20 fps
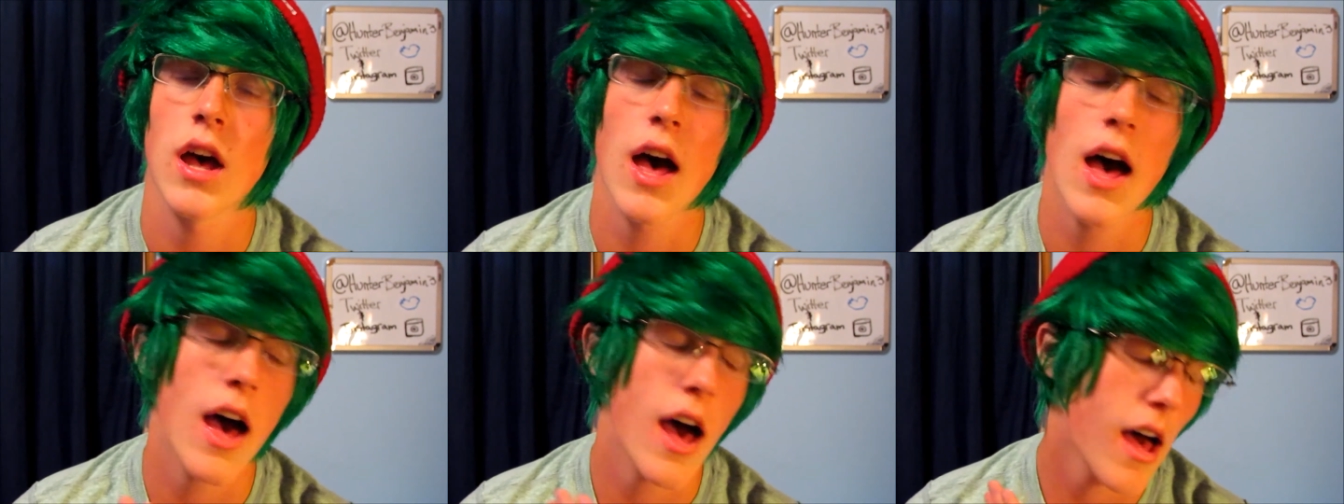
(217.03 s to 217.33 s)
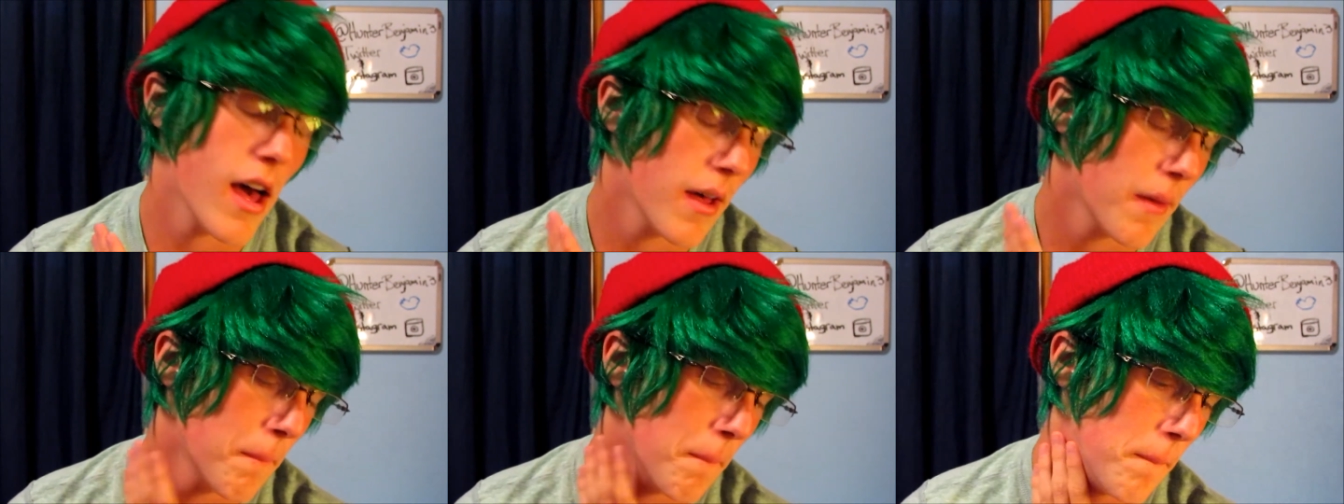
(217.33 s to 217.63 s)

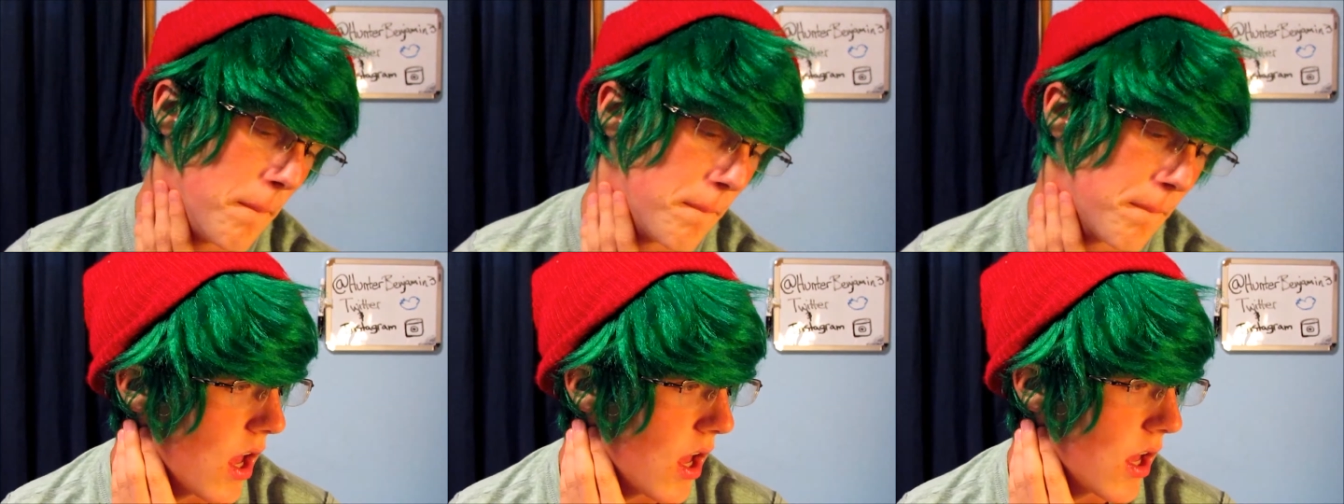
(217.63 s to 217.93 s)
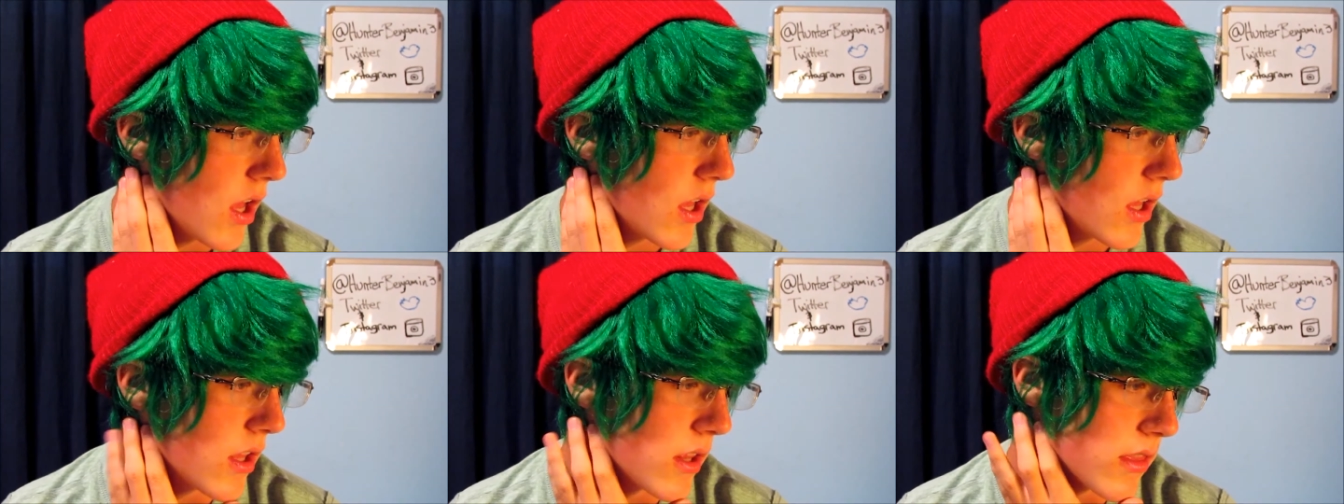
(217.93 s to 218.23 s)

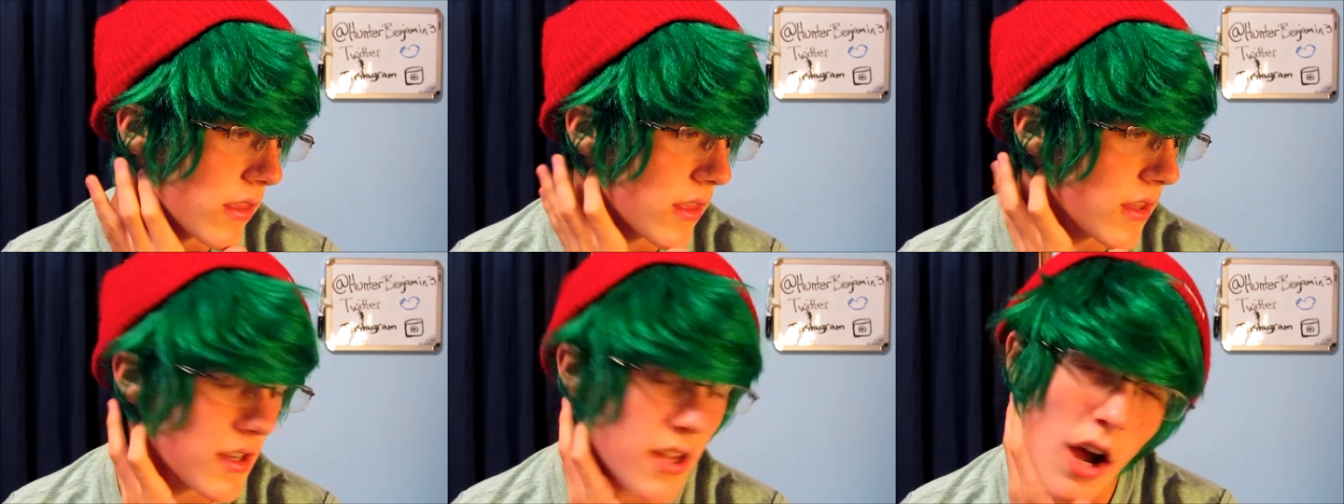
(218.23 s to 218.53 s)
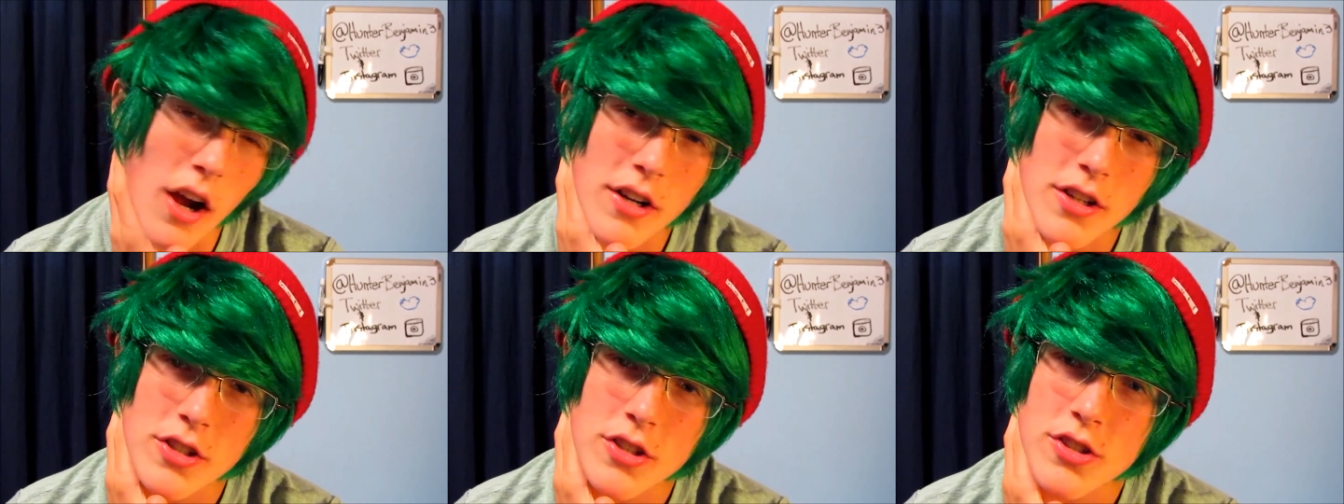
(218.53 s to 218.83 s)
The
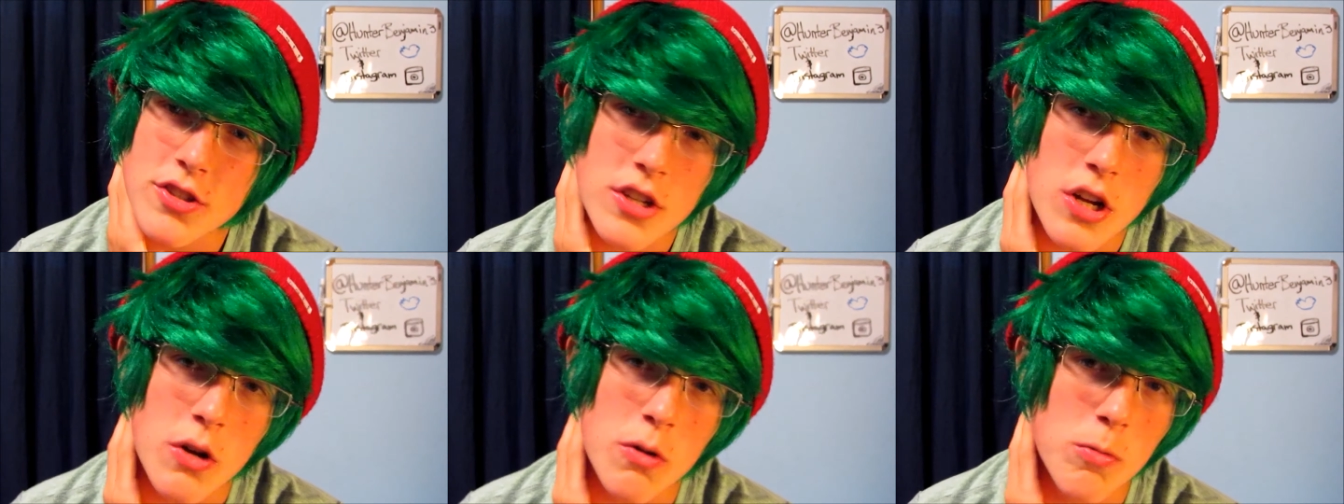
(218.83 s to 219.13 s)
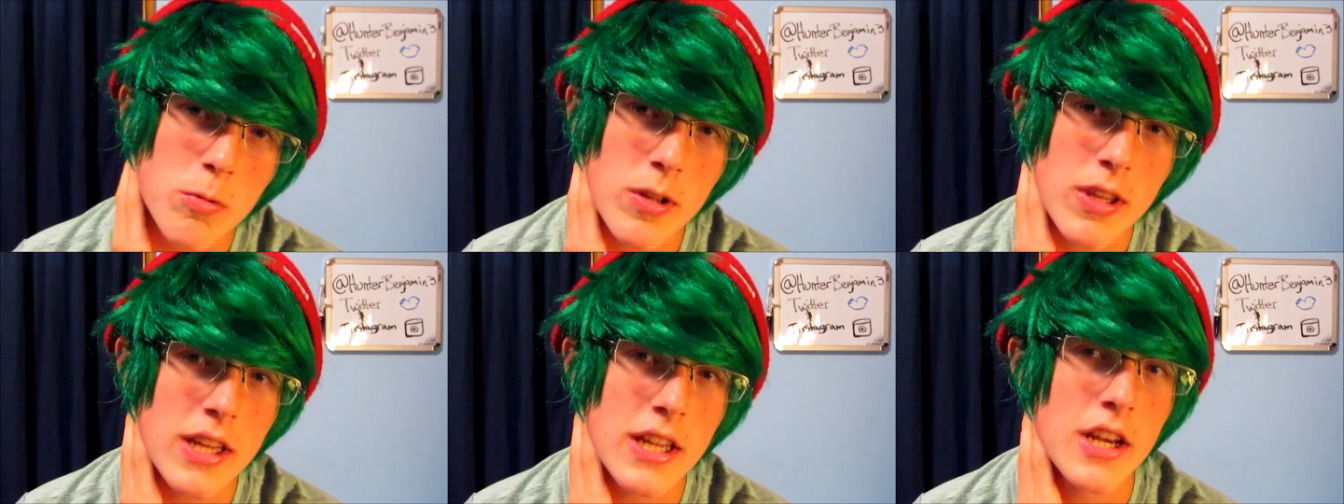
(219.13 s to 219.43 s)
doctors don't
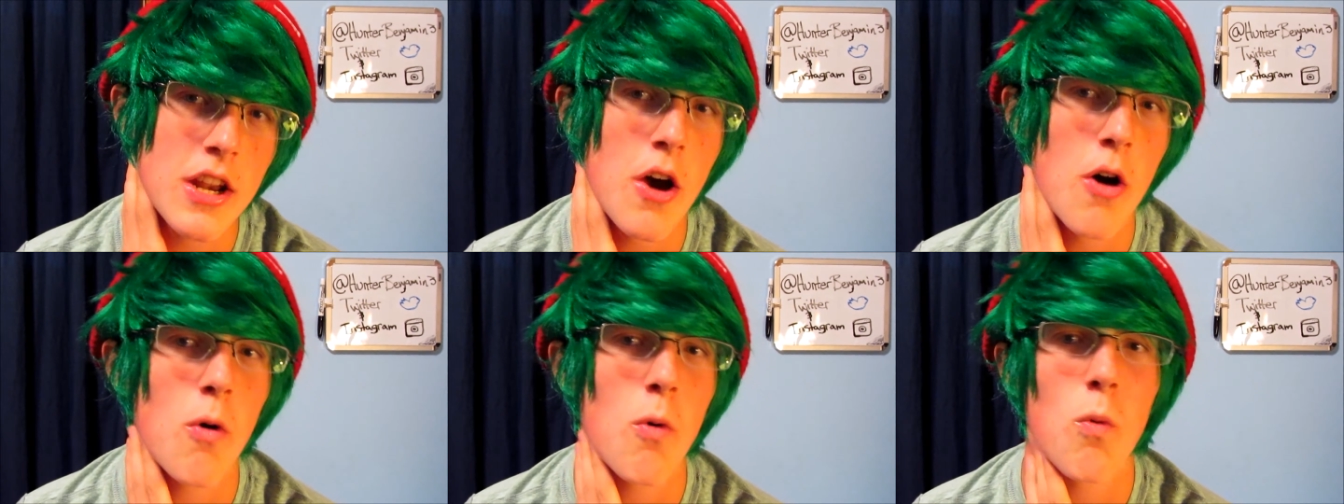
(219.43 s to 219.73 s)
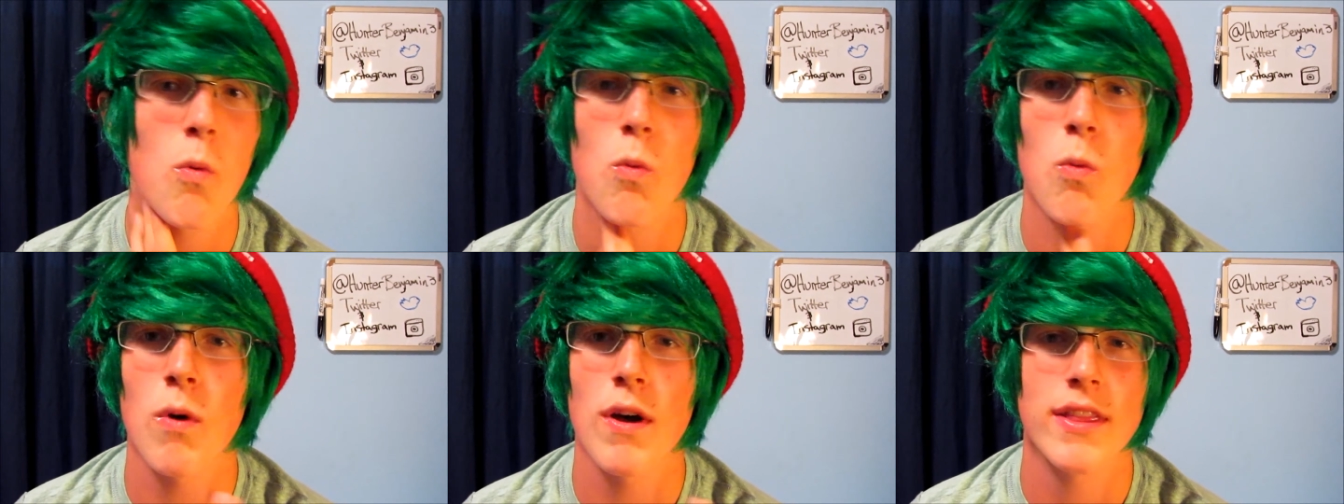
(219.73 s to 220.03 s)
really
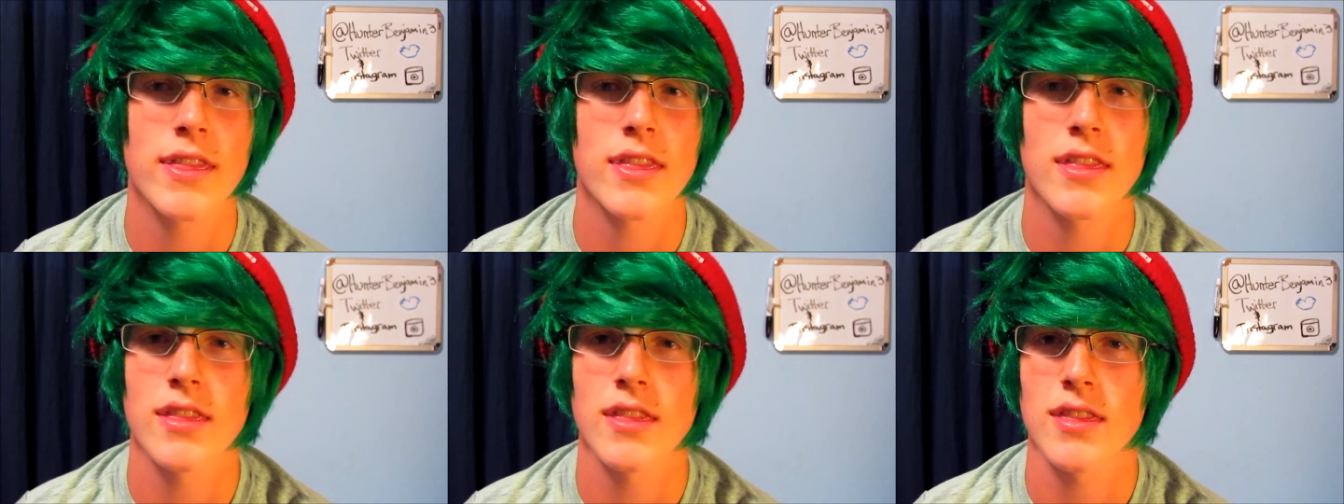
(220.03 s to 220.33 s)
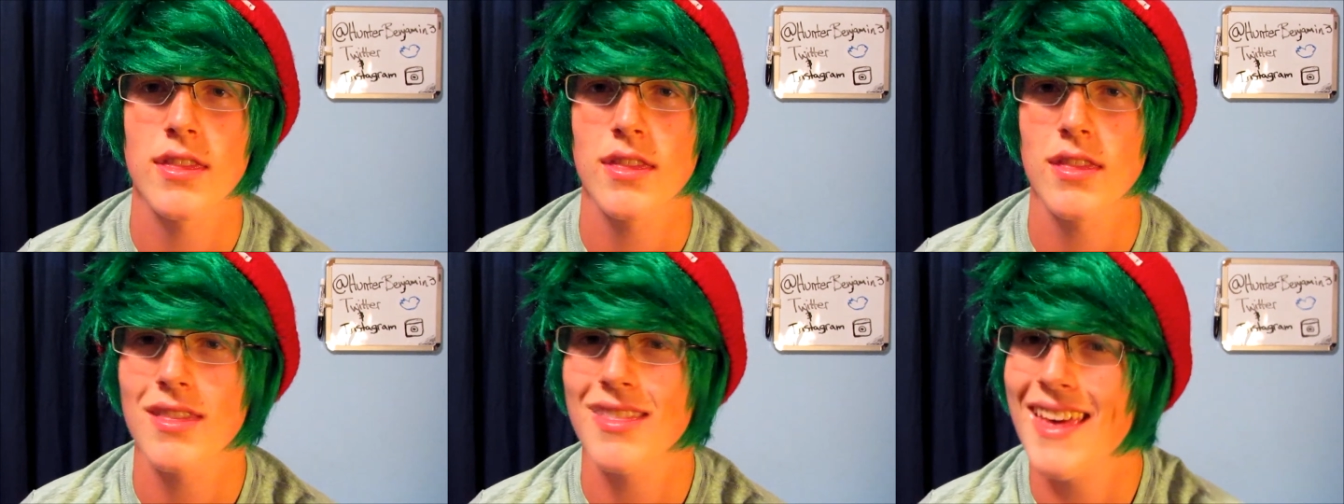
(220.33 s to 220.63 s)
know what
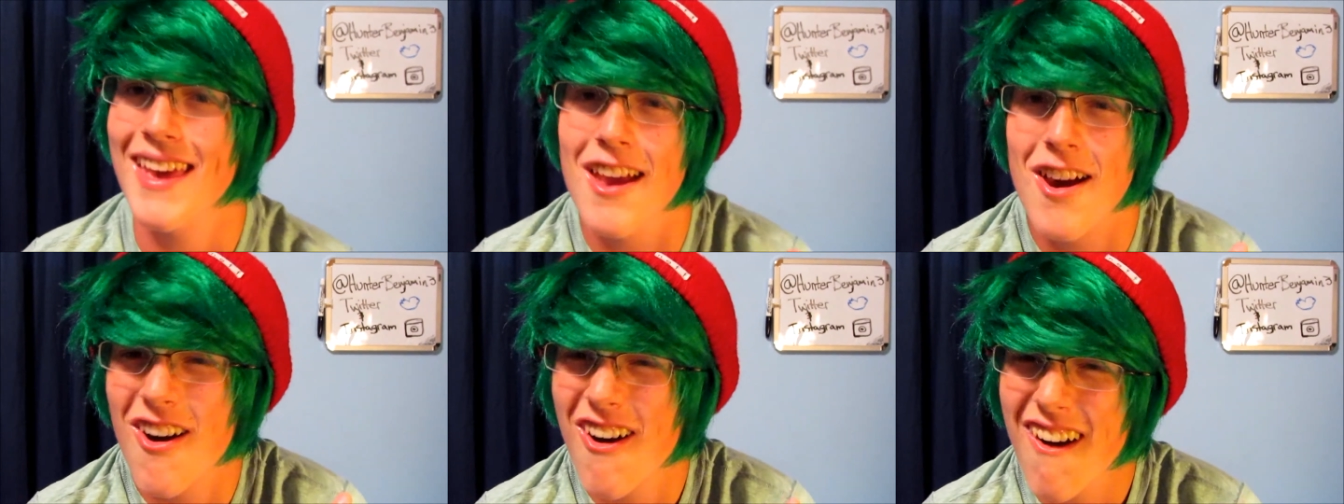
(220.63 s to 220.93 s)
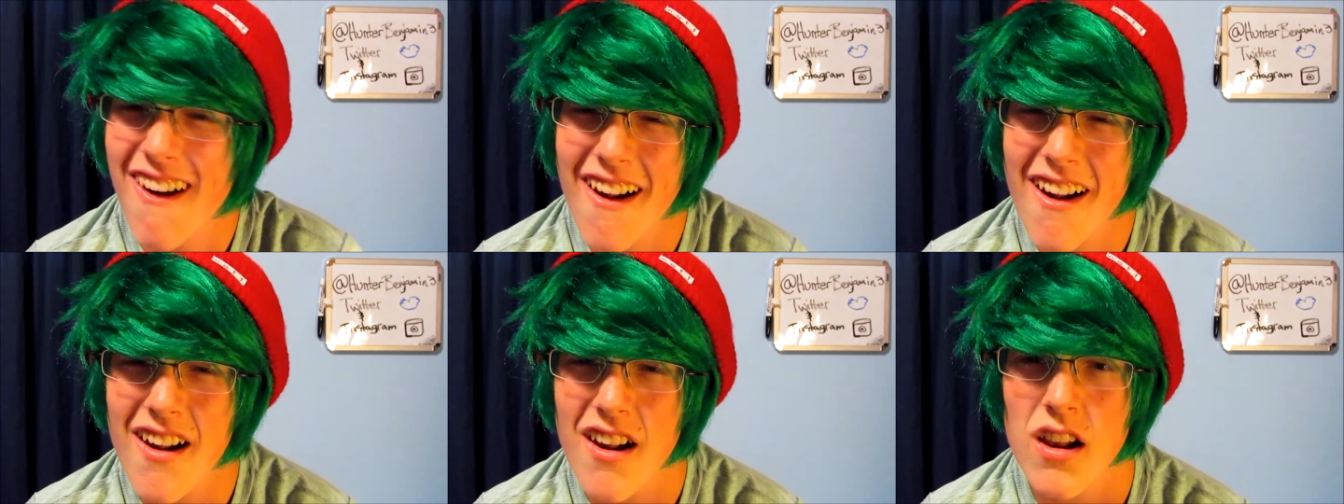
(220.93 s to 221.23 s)
they
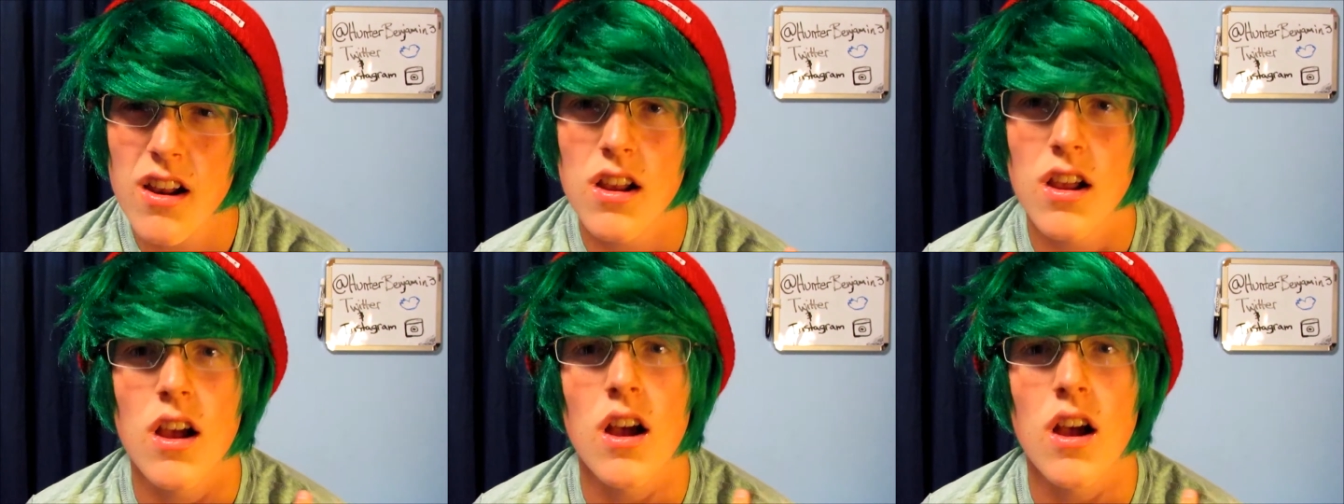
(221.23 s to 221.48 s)
are.